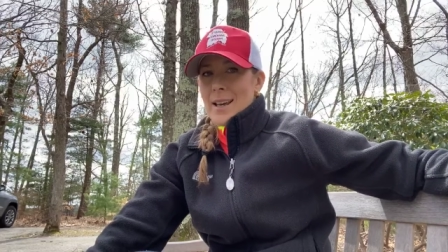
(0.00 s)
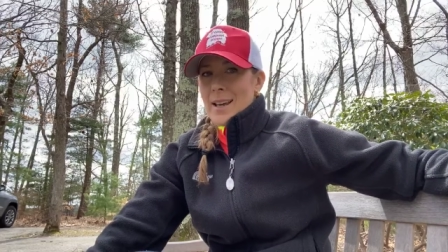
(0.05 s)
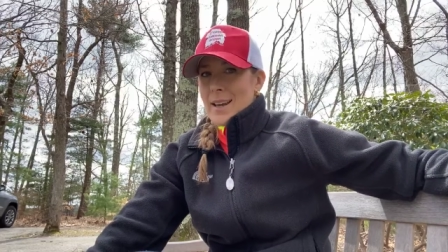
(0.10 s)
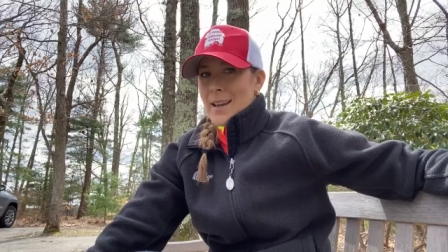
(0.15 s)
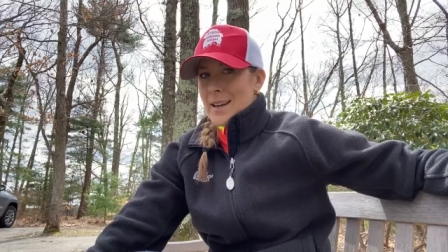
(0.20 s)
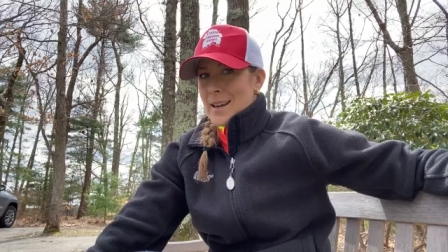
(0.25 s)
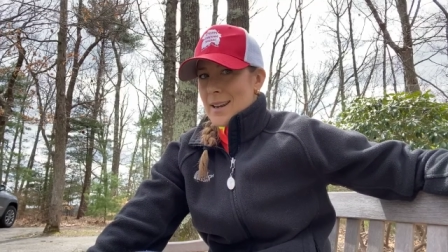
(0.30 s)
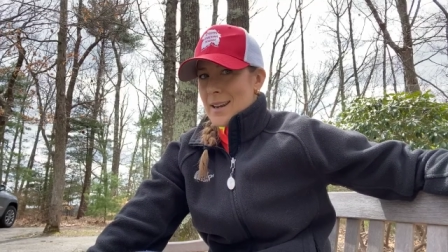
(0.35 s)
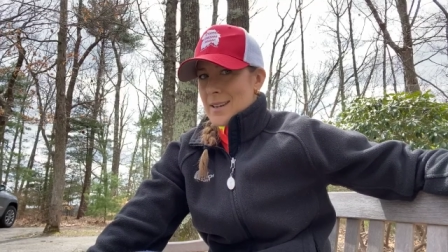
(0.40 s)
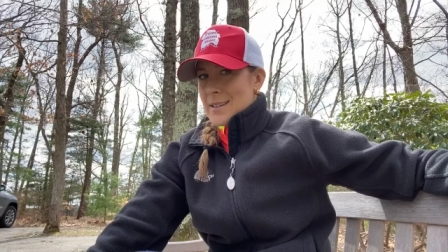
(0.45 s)

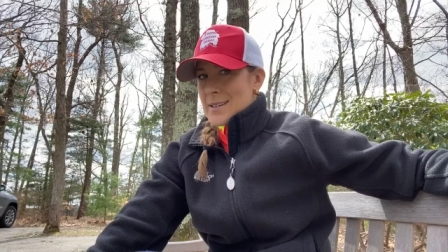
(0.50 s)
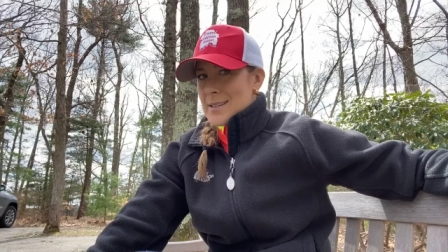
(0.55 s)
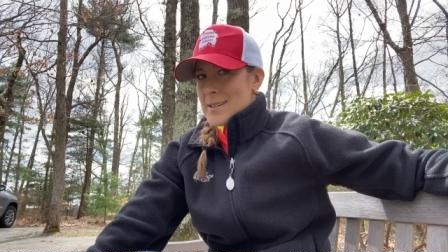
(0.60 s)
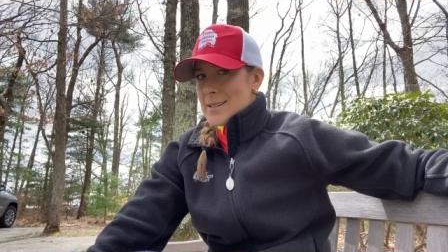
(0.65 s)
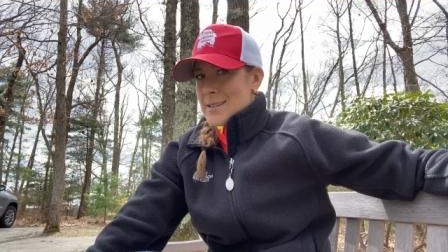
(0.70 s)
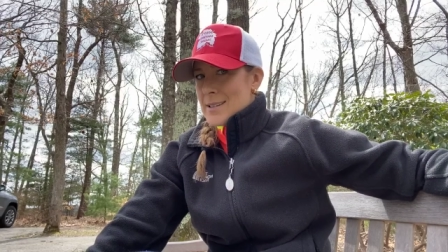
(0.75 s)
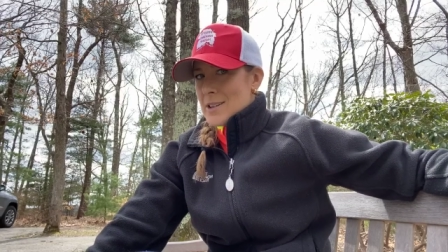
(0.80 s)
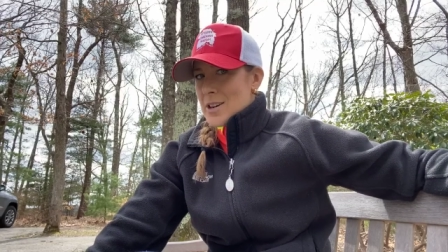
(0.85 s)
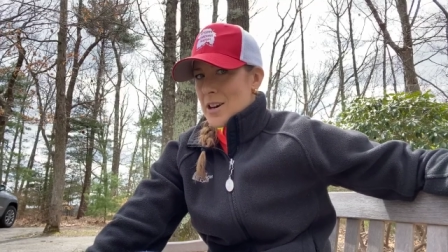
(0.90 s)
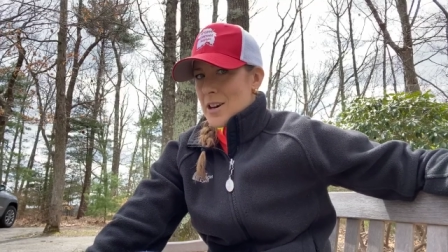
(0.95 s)
an
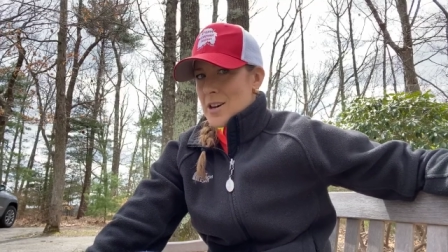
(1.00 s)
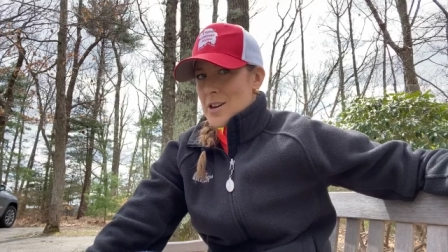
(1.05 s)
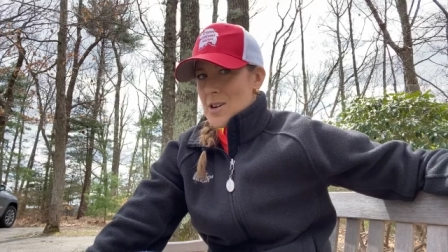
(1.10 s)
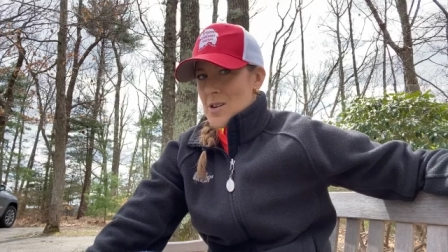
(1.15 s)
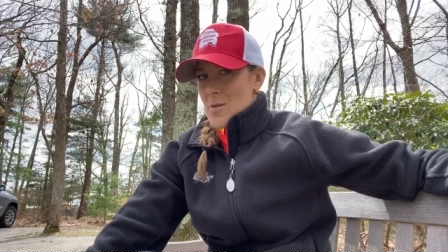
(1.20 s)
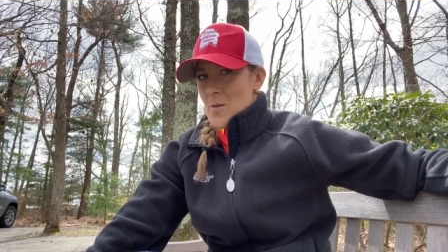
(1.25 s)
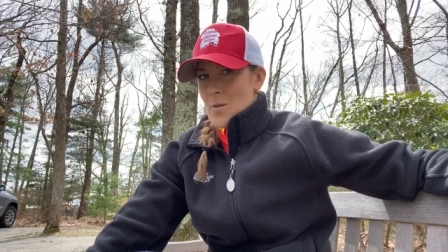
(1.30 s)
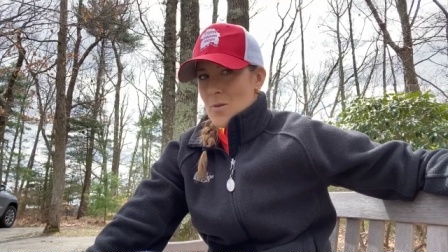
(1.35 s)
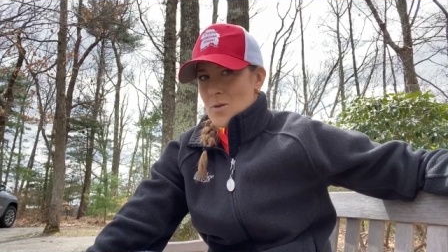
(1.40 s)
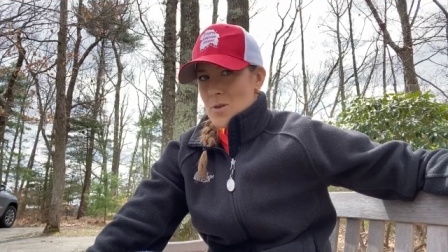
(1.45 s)
Instacart
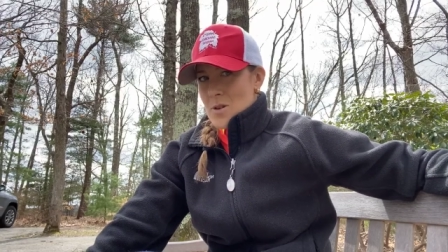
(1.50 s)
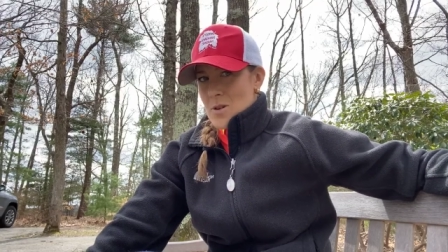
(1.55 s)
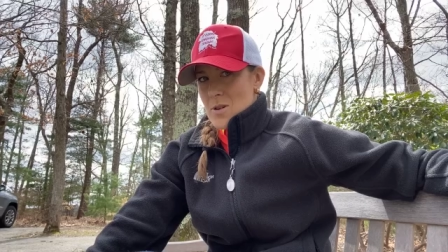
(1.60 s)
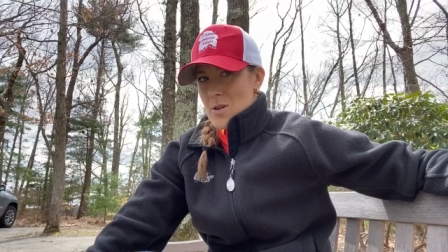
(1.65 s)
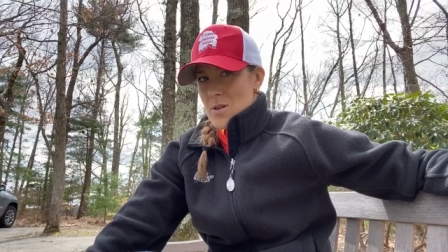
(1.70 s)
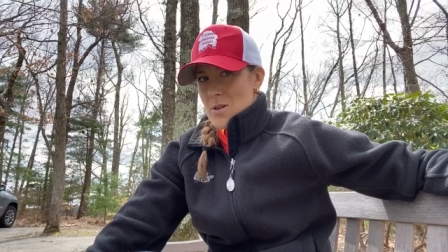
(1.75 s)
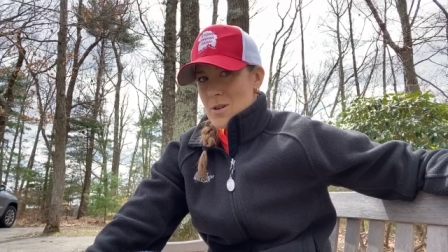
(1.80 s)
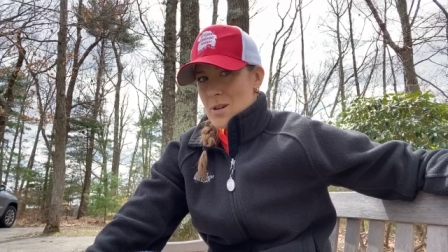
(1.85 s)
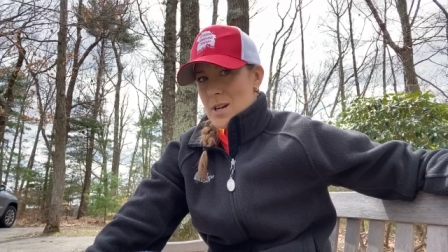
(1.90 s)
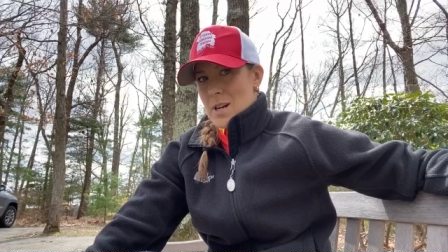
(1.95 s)

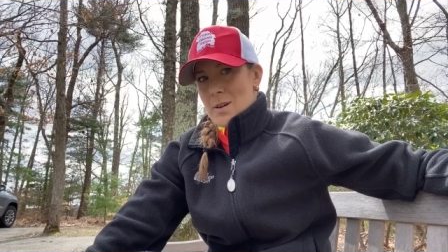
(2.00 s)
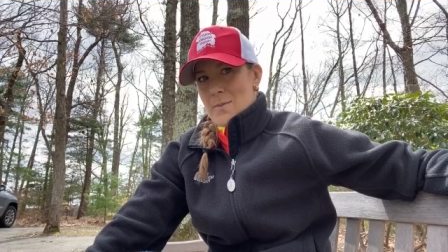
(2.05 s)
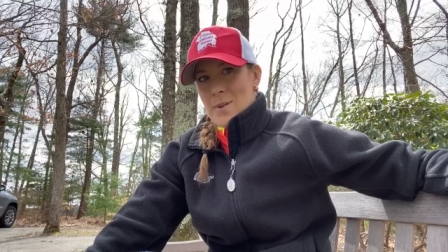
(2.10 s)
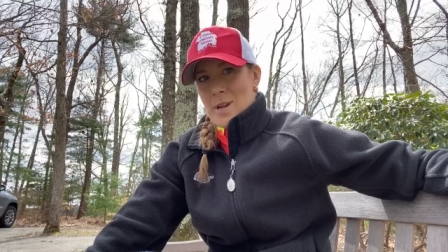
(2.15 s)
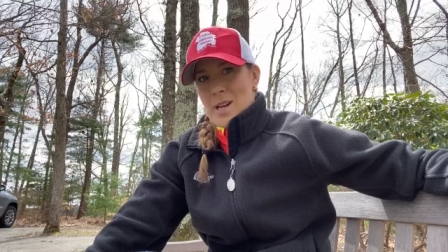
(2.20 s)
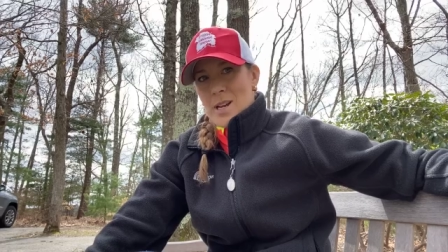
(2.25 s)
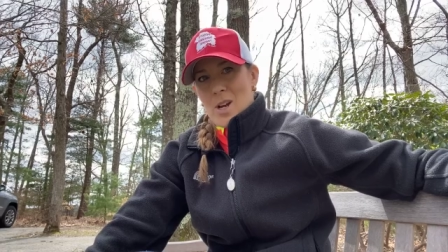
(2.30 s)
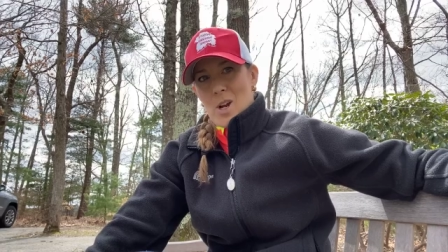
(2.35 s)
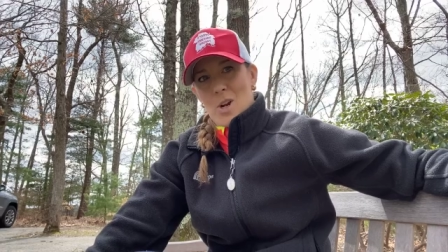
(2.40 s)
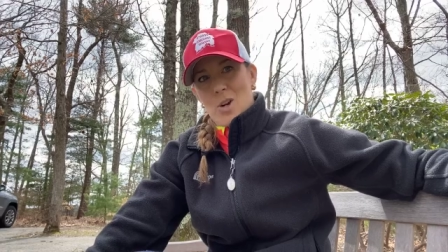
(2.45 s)
order
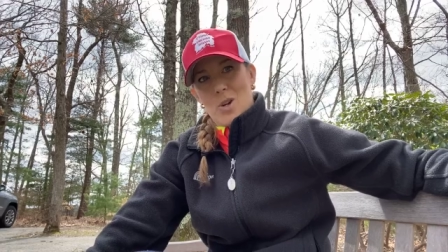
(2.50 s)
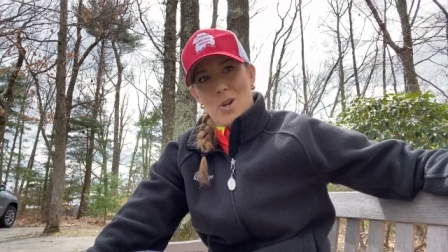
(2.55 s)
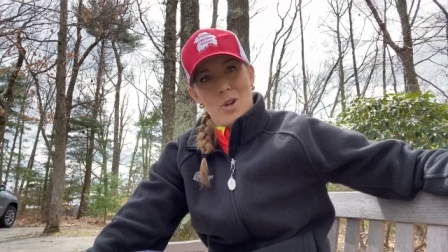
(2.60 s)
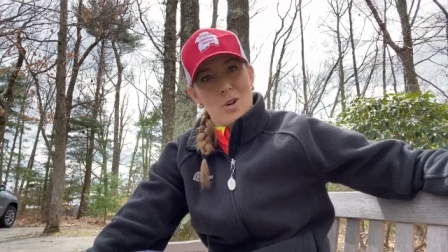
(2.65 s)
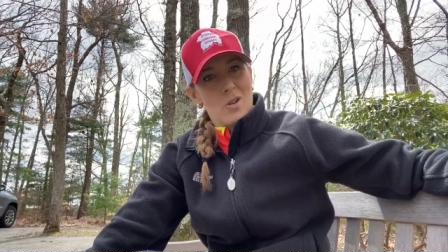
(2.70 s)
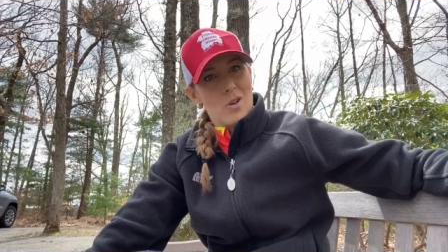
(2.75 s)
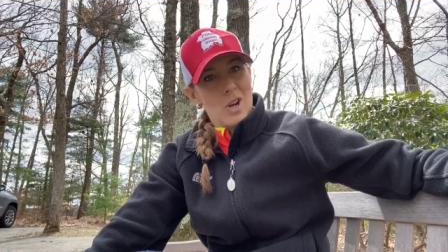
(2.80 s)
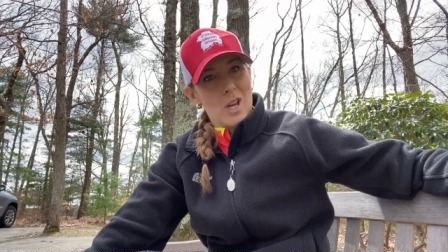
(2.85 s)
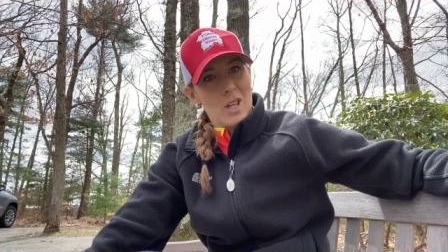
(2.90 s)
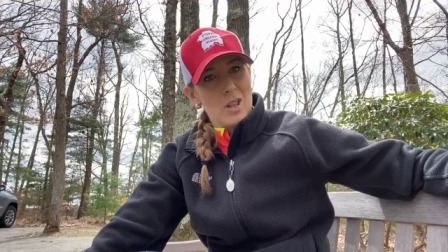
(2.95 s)
coming
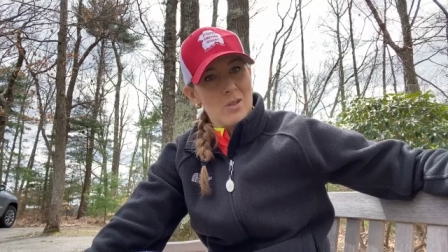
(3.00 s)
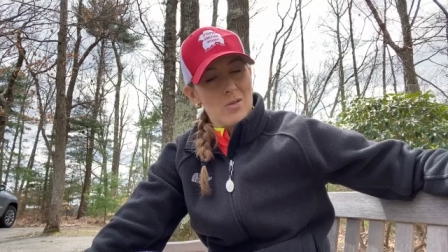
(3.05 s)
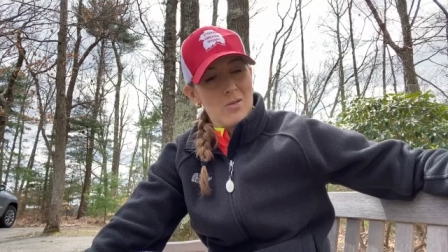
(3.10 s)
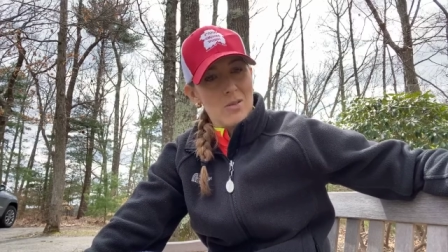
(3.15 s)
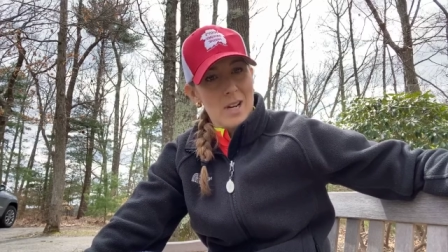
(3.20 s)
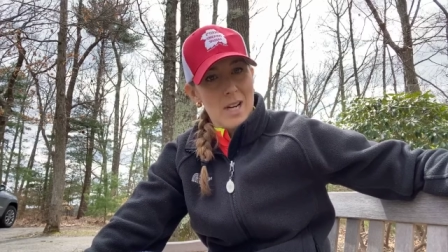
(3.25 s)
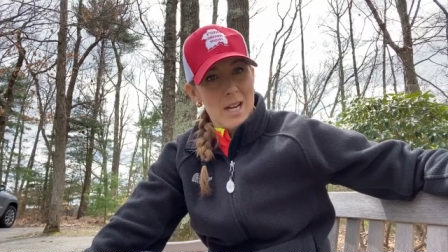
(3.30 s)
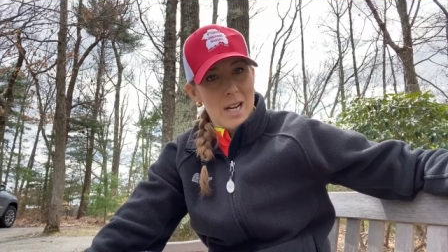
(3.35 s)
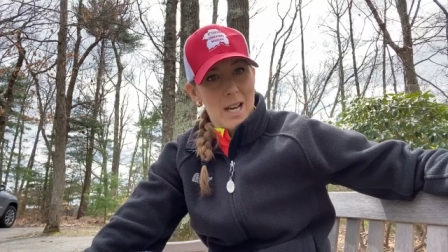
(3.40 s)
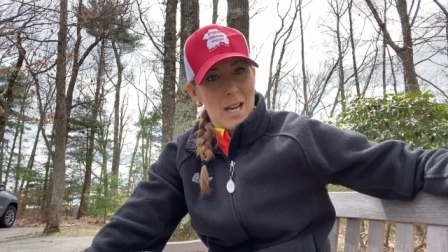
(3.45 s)
during the
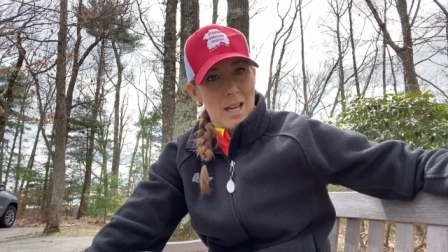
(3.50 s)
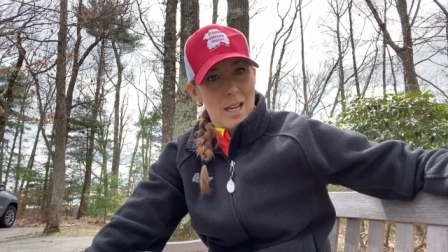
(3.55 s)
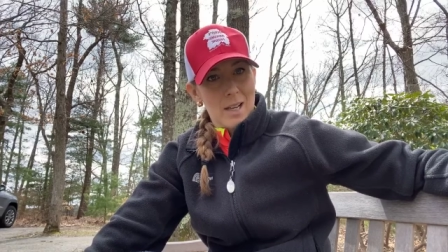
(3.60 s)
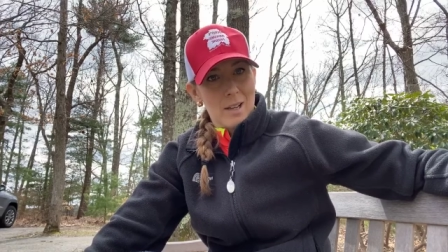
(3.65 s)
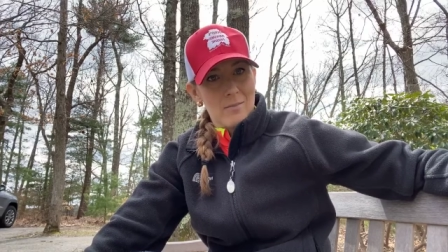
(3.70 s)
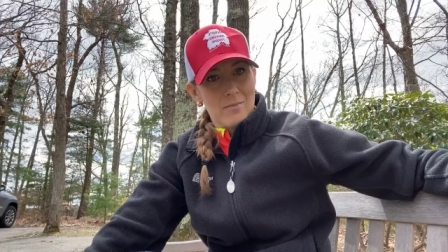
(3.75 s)
reading.